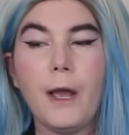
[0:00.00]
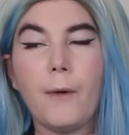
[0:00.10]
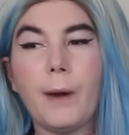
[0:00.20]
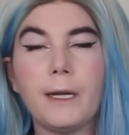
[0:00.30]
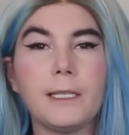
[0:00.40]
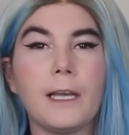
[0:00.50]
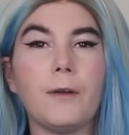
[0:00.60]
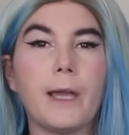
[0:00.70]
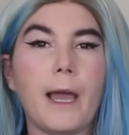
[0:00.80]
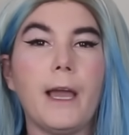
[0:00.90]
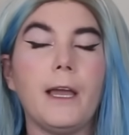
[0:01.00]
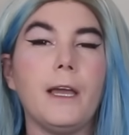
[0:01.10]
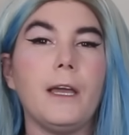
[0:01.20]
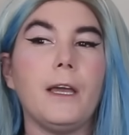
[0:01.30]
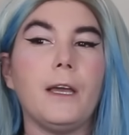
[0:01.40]
where it's like,
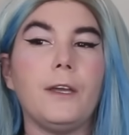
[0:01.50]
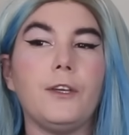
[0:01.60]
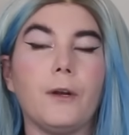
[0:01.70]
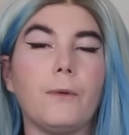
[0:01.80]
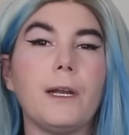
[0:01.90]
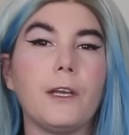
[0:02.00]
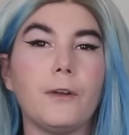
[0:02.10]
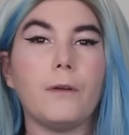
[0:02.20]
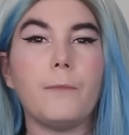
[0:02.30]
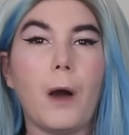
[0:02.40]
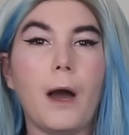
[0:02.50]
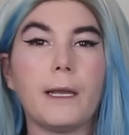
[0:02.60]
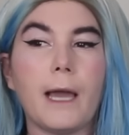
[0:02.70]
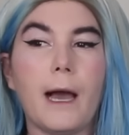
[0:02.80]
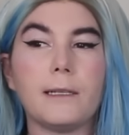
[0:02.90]
okay, you're running own
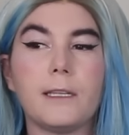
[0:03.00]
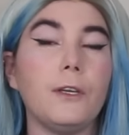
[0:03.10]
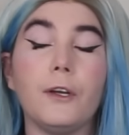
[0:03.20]
podcast.